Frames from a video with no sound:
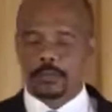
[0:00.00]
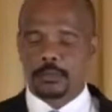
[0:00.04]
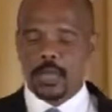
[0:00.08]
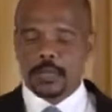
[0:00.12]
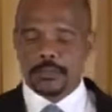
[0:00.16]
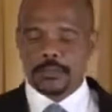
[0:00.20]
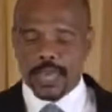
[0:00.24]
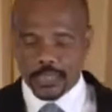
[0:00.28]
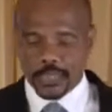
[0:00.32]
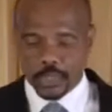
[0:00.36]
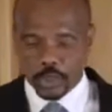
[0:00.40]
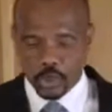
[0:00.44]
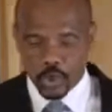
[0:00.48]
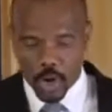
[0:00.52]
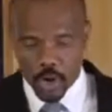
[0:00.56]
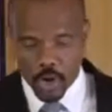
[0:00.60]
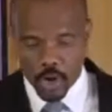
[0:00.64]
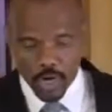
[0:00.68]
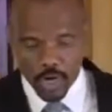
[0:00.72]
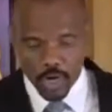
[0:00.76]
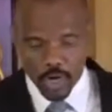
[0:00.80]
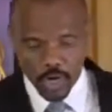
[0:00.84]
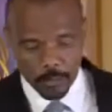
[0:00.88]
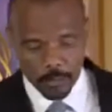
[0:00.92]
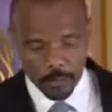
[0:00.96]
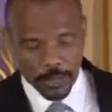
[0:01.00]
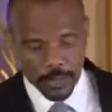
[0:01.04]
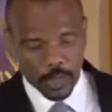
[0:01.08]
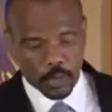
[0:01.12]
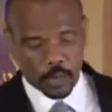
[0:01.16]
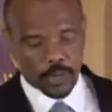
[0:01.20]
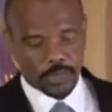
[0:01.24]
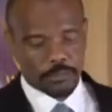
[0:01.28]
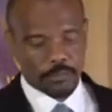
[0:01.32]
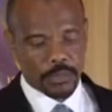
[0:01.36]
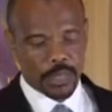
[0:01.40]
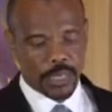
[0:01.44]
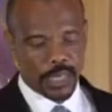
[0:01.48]
that you're going to be with
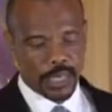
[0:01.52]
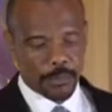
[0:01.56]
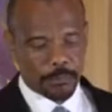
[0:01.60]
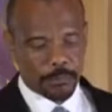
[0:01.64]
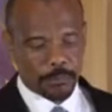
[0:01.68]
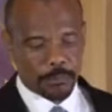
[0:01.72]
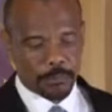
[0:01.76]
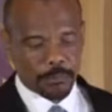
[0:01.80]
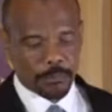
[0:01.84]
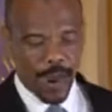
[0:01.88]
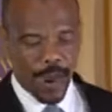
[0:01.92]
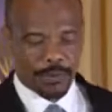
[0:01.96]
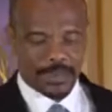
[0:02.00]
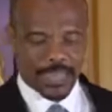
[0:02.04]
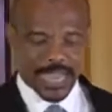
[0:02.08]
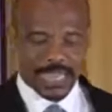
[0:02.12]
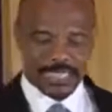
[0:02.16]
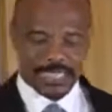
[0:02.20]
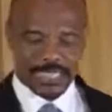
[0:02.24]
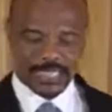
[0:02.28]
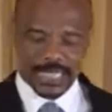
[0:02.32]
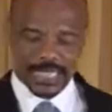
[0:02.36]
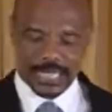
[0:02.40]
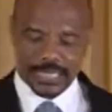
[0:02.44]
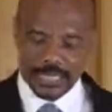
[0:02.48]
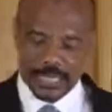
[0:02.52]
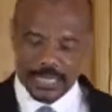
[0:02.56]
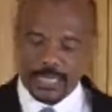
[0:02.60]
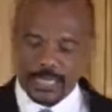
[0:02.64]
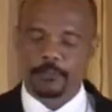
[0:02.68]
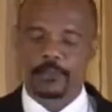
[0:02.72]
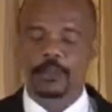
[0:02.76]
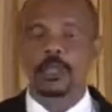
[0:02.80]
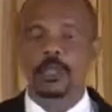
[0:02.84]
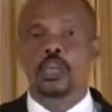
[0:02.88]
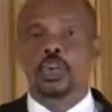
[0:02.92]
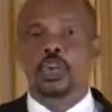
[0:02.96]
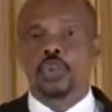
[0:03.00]
me in paradise that day?
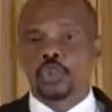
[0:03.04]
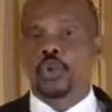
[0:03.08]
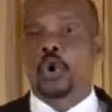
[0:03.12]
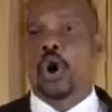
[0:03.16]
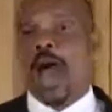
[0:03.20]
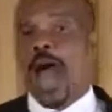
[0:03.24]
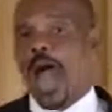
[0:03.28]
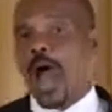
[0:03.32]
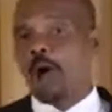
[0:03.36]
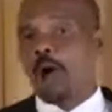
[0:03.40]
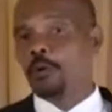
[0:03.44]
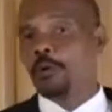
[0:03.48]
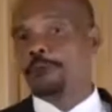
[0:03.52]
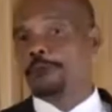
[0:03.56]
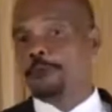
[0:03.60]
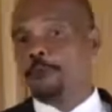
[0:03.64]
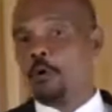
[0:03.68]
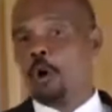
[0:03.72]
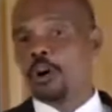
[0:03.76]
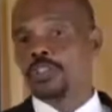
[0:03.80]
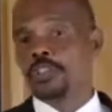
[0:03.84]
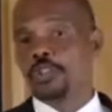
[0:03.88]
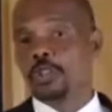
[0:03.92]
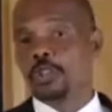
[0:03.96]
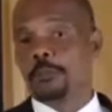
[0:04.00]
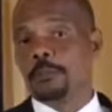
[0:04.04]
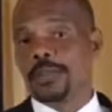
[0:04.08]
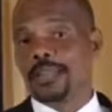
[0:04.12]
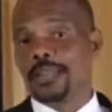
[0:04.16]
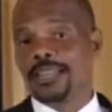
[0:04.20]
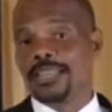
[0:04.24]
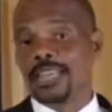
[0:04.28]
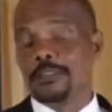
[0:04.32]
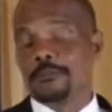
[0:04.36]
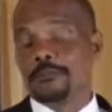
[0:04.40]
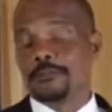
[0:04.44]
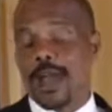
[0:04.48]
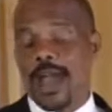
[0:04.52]
So are we forced to
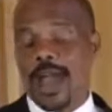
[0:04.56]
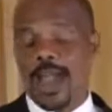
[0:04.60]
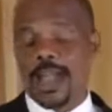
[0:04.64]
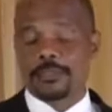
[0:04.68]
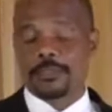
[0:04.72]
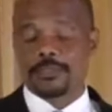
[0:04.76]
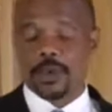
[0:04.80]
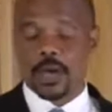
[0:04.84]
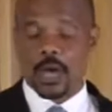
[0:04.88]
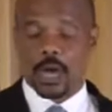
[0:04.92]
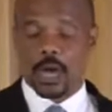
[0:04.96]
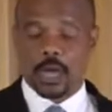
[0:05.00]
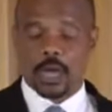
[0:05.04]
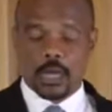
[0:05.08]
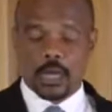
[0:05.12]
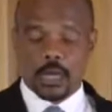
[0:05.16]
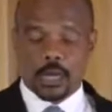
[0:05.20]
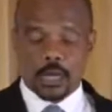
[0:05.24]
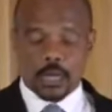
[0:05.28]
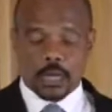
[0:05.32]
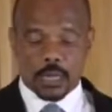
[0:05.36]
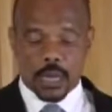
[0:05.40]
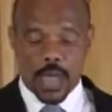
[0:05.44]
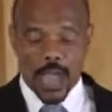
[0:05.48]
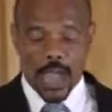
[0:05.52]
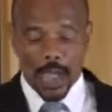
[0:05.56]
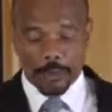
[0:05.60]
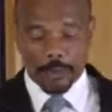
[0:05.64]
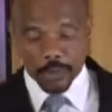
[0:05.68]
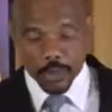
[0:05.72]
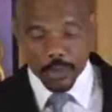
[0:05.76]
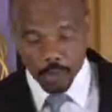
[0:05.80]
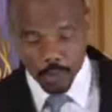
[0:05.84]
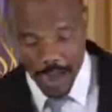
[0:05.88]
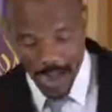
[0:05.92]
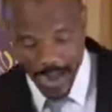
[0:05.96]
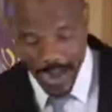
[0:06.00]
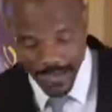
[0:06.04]
believe either um,
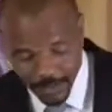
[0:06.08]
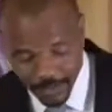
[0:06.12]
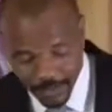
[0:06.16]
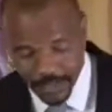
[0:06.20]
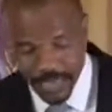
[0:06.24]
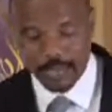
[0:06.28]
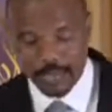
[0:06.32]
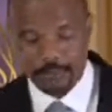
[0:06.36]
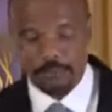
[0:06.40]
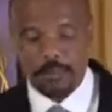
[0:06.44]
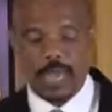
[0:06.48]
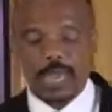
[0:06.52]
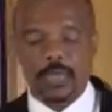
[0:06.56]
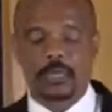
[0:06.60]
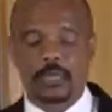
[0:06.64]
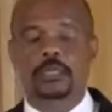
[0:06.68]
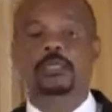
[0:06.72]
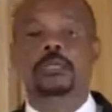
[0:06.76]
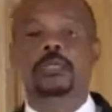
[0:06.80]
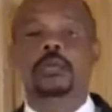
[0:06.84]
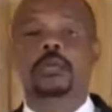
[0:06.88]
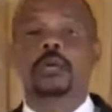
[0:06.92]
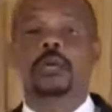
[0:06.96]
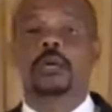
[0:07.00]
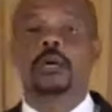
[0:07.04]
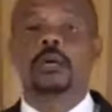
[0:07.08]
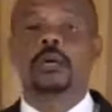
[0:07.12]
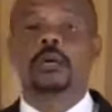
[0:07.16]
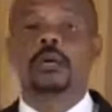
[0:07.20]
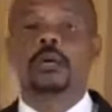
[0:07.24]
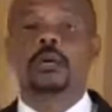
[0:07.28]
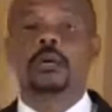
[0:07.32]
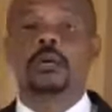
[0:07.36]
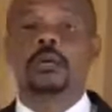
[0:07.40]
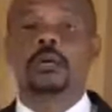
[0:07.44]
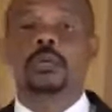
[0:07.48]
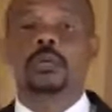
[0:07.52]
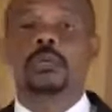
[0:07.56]
Christ's statement
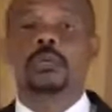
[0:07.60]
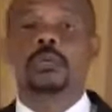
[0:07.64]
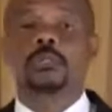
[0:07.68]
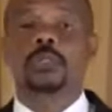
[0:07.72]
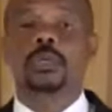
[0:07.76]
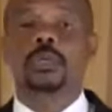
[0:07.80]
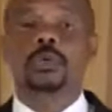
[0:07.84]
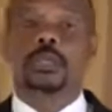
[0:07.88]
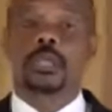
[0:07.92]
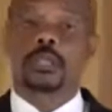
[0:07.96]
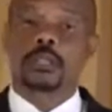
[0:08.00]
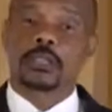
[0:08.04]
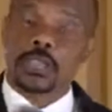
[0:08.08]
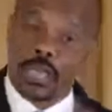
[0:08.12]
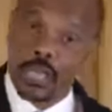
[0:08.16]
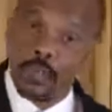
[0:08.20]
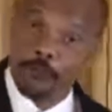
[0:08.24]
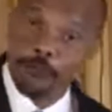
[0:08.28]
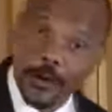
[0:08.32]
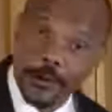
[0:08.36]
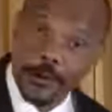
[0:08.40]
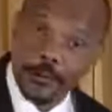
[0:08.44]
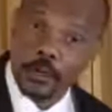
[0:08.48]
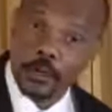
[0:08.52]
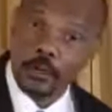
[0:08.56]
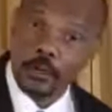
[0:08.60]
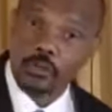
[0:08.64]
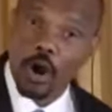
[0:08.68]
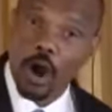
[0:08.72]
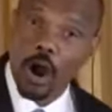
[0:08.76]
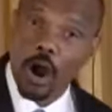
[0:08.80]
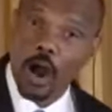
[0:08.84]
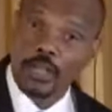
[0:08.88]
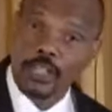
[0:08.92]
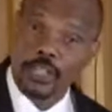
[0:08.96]
to the thief on the cross